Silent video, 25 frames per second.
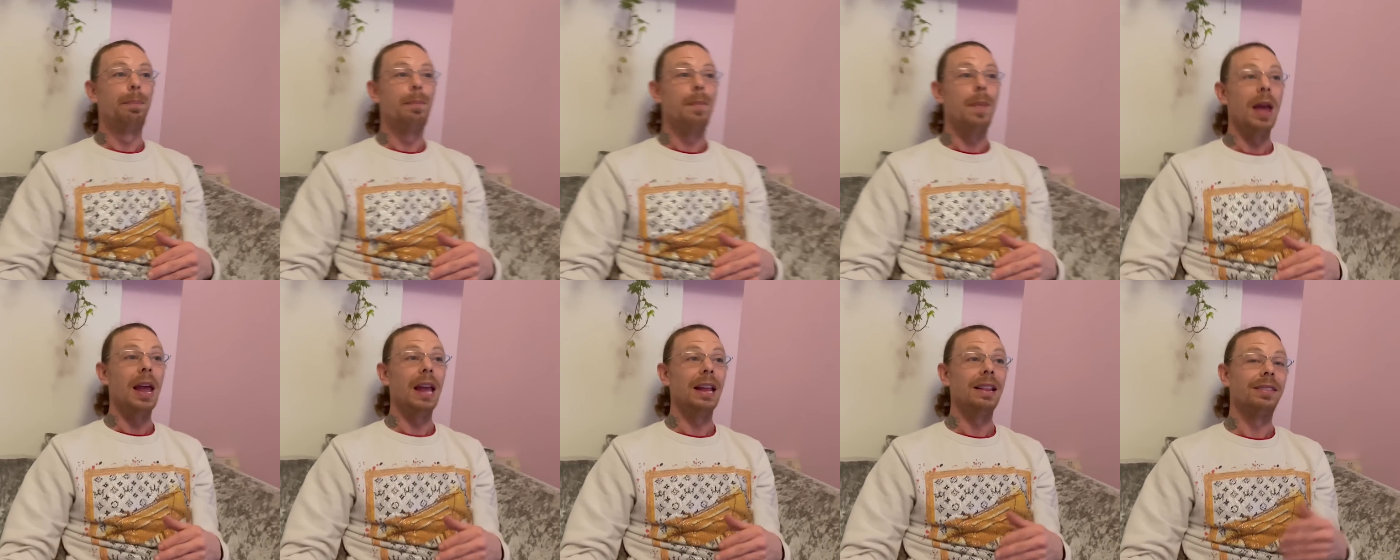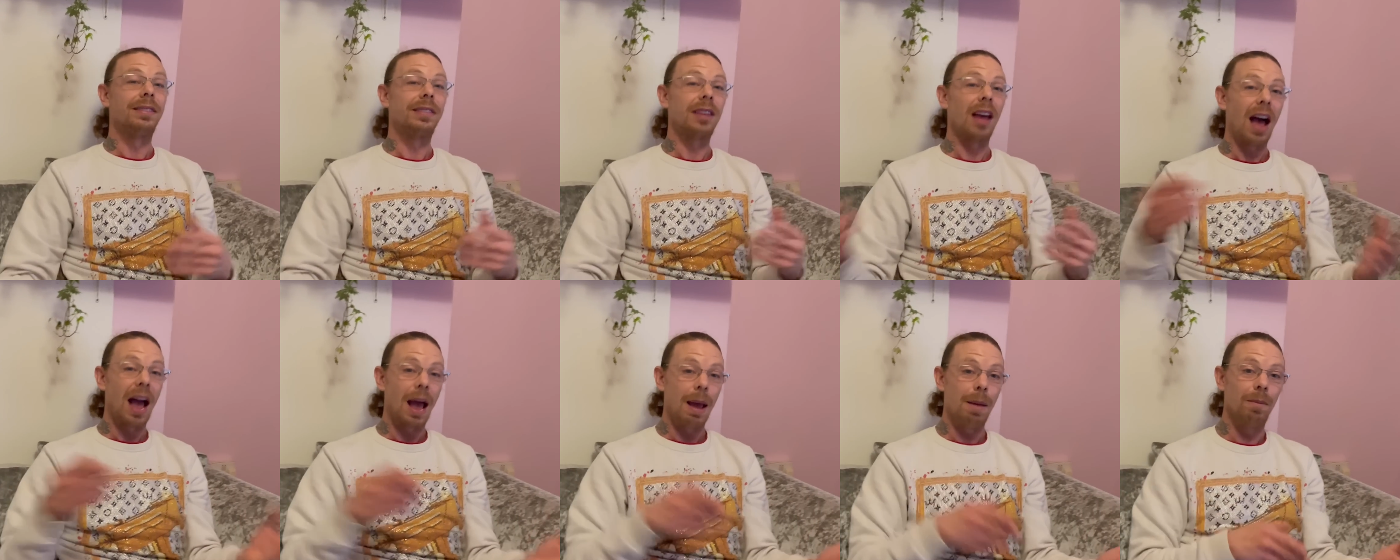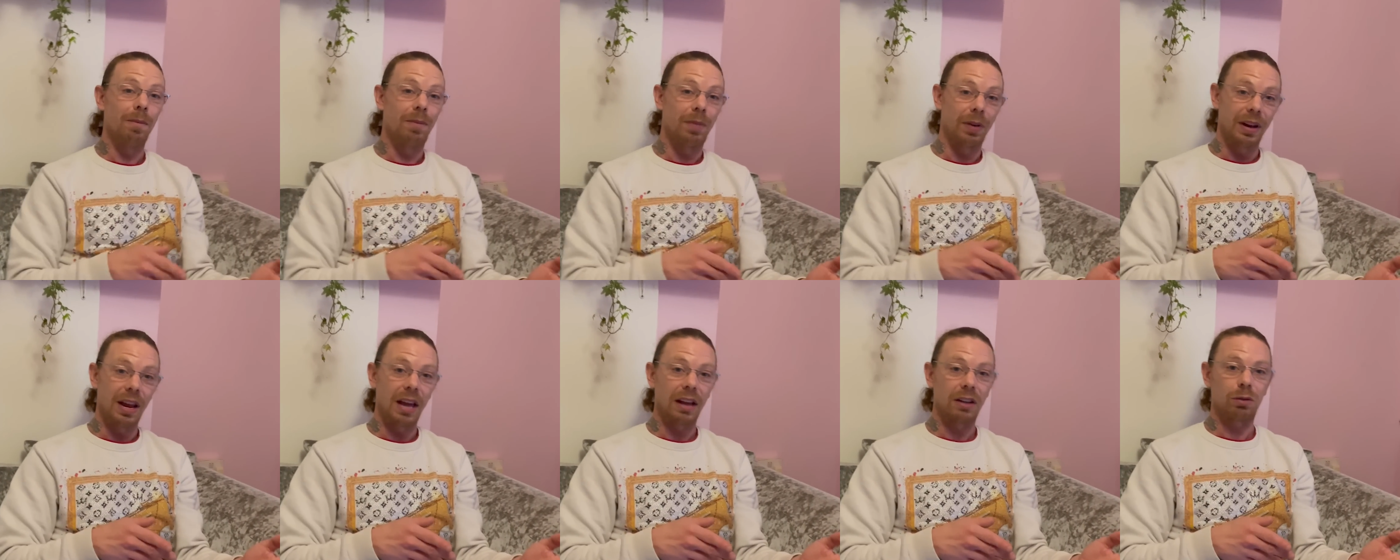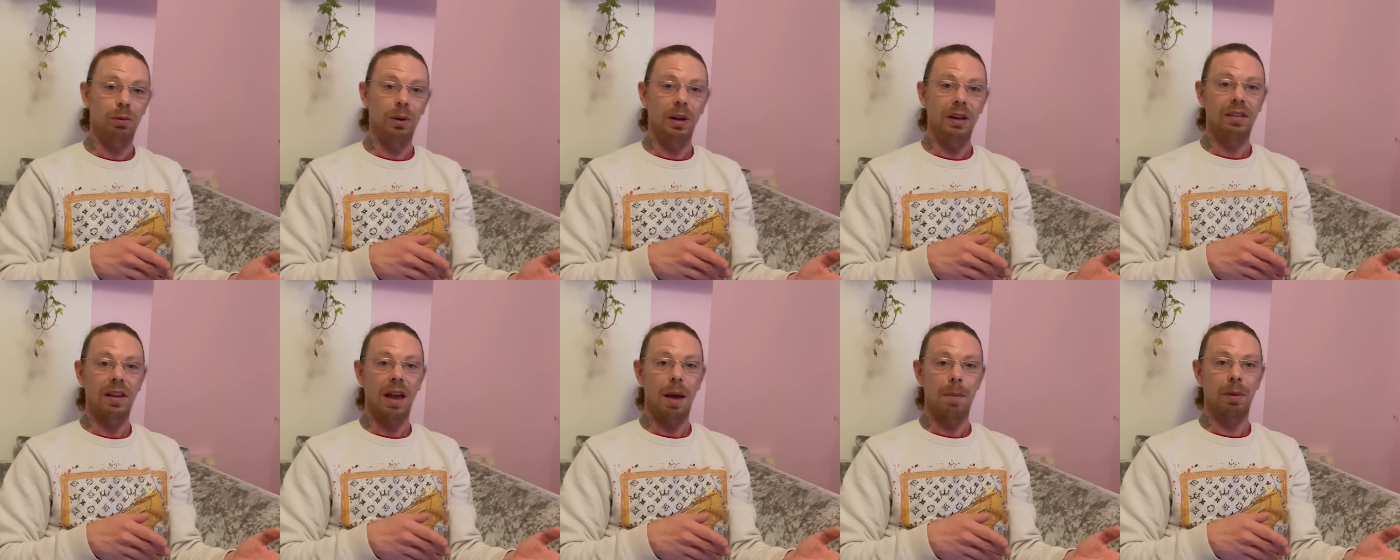in time for next
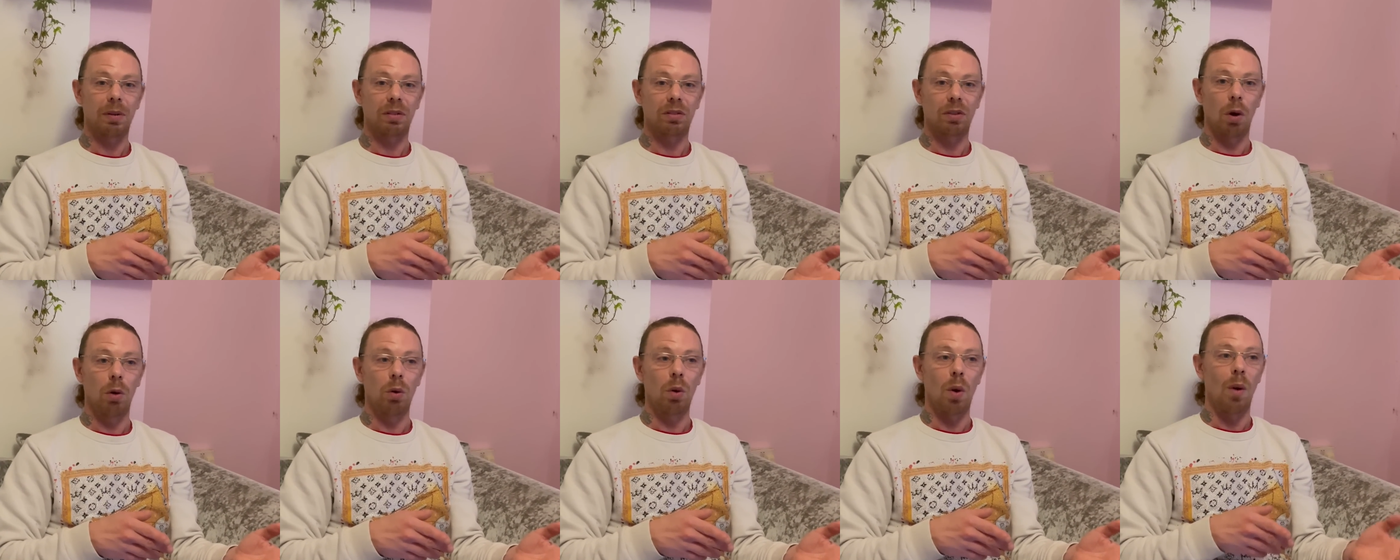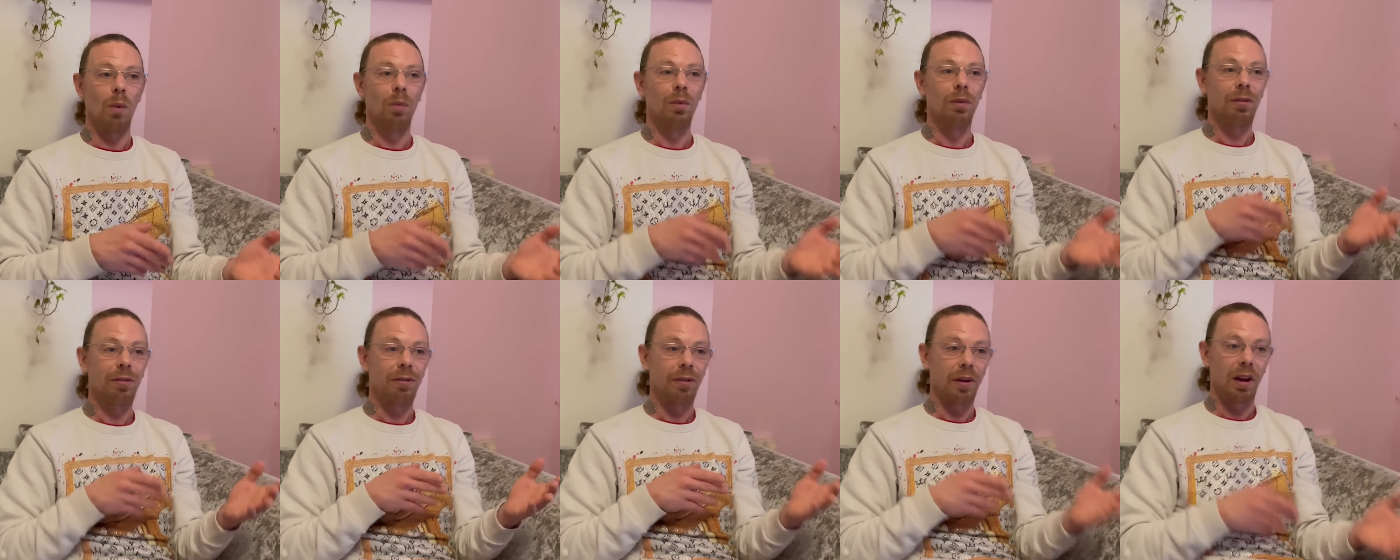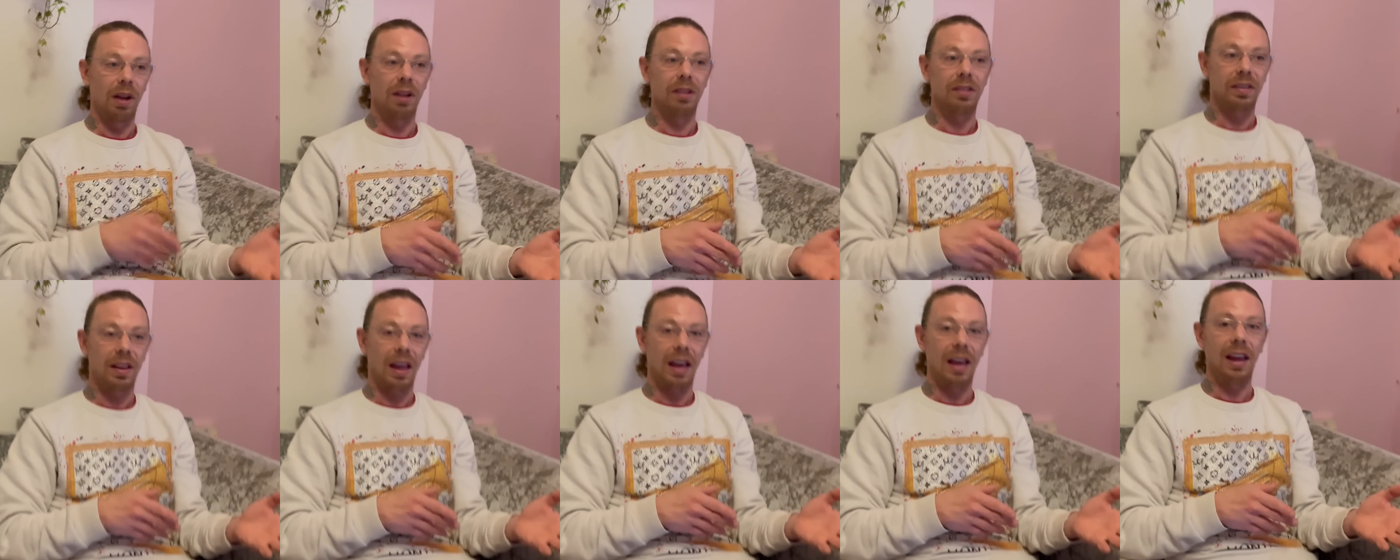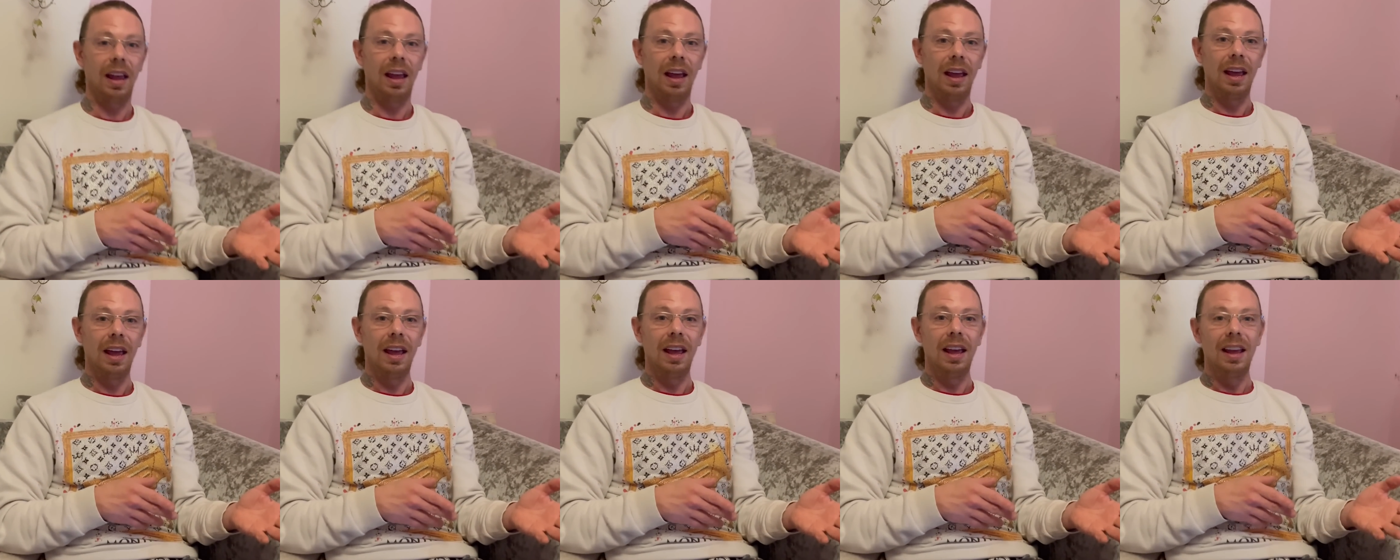week's episode on Thursday.
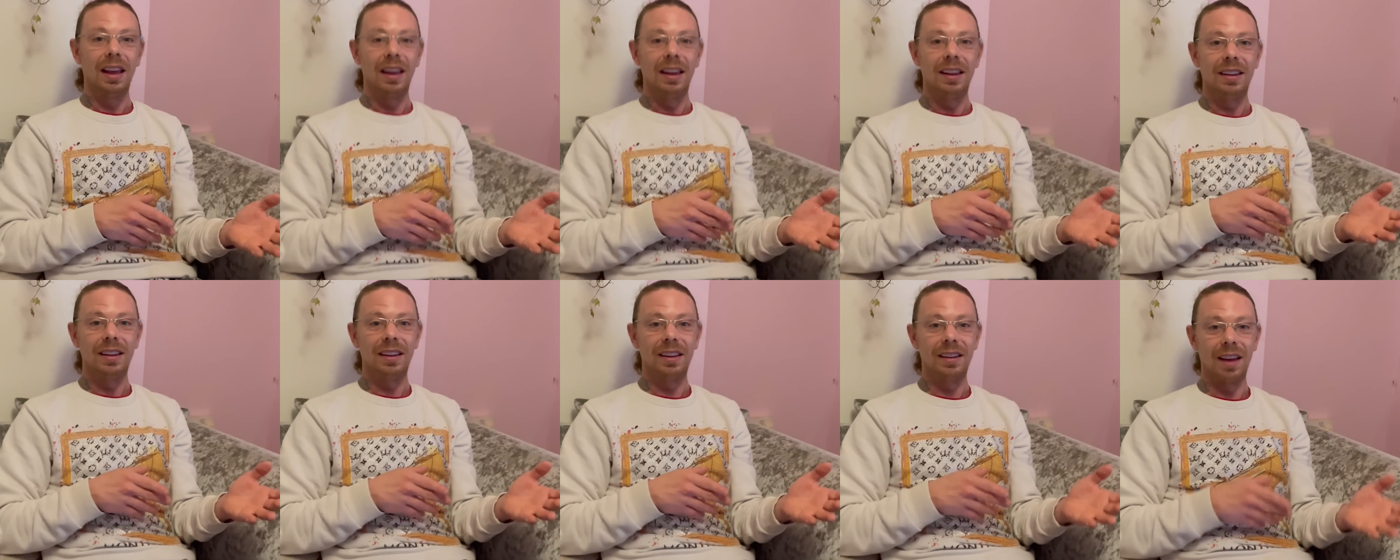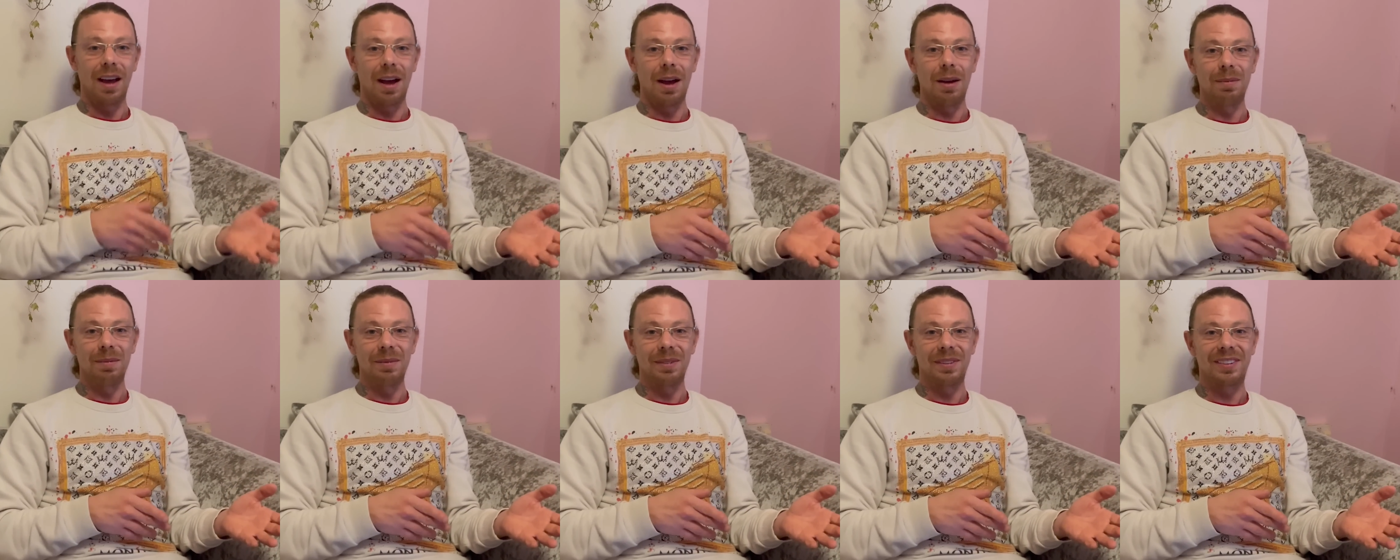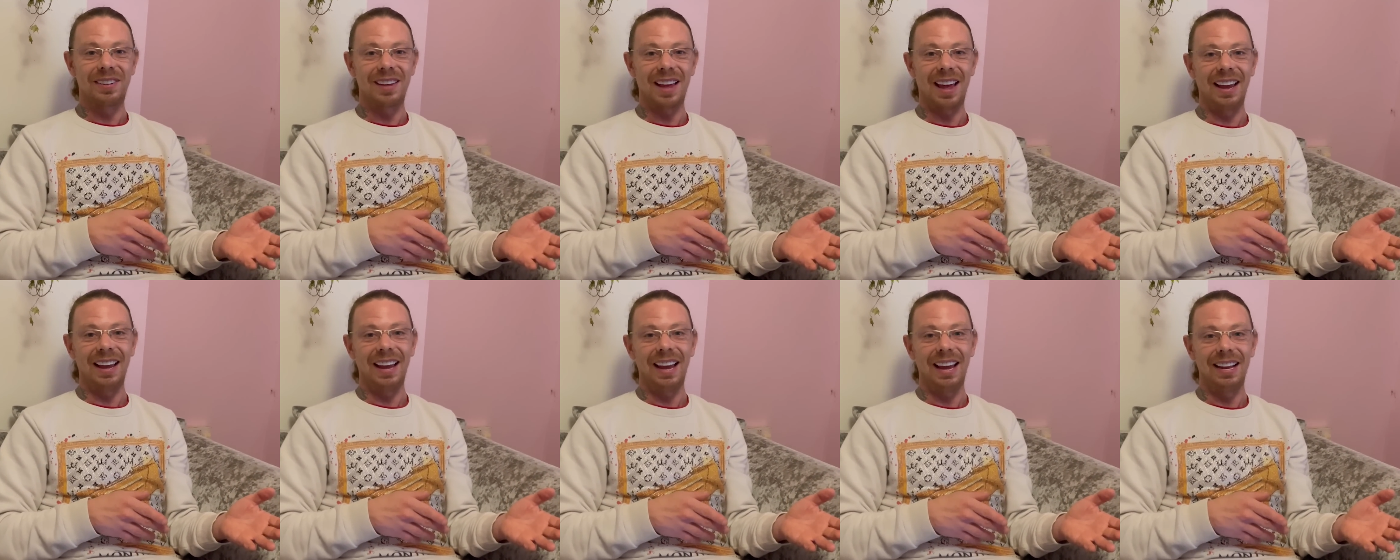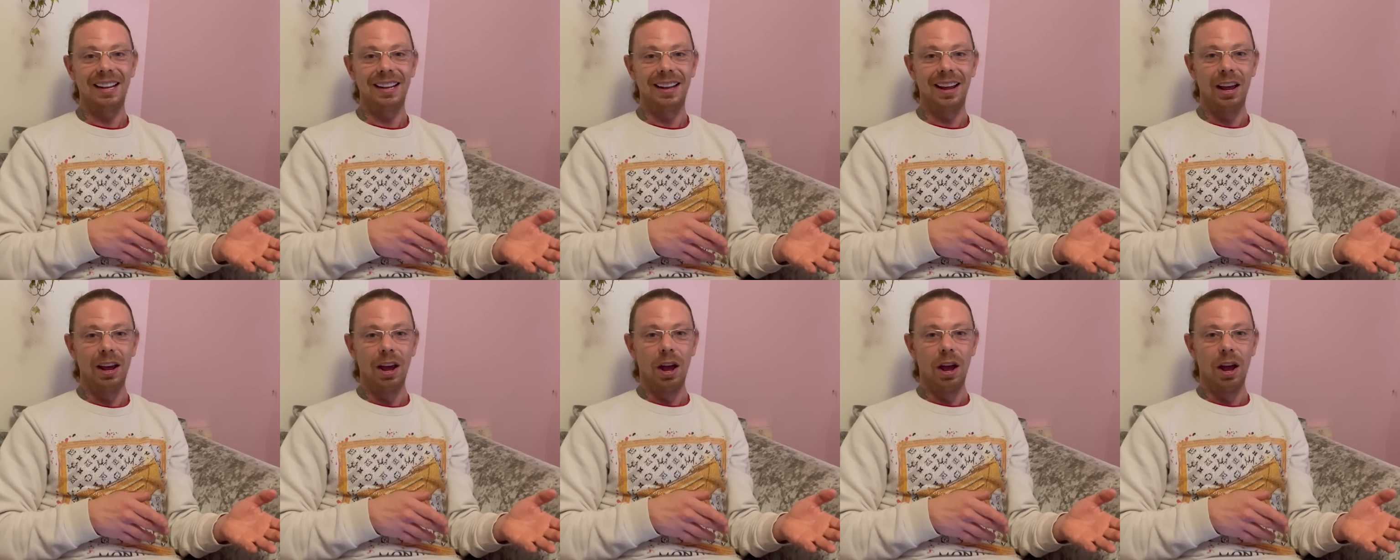You know what I'm saying?